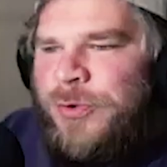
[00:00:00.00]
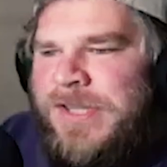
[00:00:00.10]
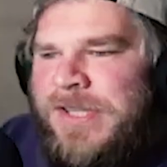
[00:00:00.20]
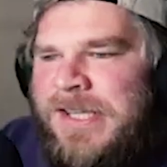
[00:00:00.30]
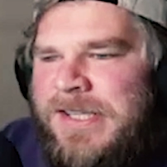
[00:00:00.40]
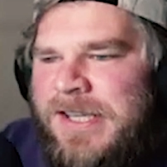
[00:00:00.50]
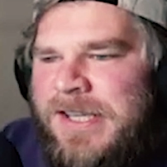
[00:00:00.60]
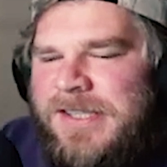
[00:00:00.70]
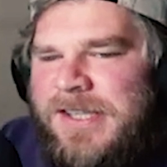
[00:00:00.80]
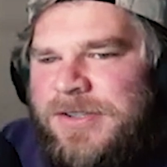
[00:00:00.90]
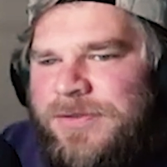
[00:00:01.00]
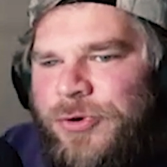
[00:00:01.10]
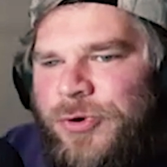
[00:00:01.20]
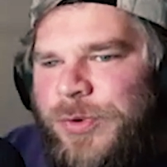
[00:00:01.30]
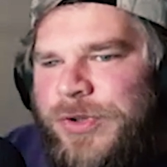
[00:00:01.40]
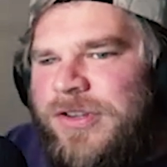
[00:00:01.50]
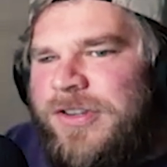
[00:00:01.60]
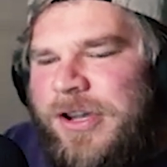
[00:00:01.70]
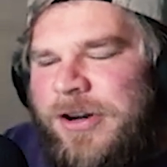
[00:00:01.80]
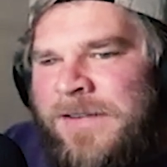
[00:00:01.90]
with the 666 rule? Would
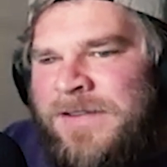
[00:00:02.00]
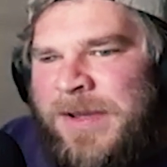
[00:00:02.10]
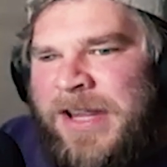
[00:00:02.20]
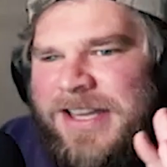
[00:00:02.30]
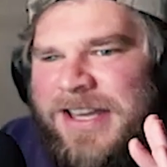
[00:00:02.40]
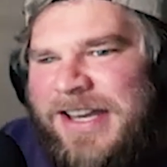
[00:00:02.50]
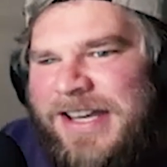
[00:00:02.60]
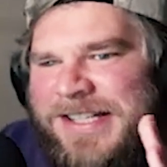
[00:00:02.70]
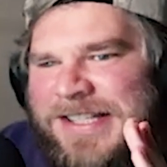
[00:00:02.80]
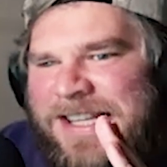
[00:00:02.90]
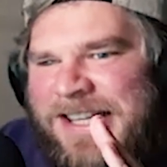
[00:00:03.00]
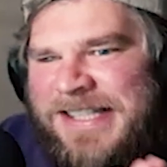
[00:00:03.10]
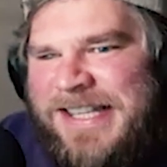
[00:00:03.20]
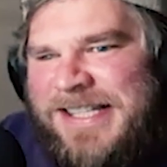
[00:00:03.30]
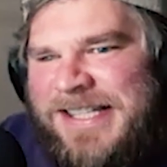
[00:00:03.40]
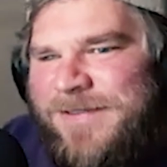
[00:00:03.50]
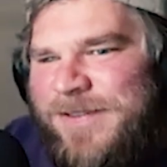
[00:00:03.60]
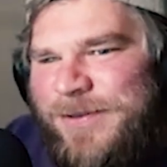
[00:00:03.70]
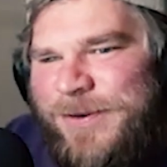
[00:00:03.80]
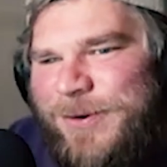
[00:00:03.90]
it have to be like a
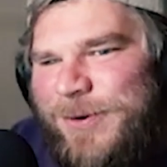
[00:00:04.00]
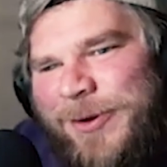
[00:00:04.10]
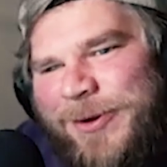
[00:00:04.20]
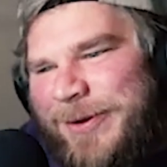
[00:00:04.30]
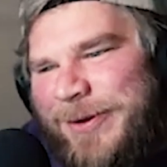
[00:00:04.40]
667 rule, or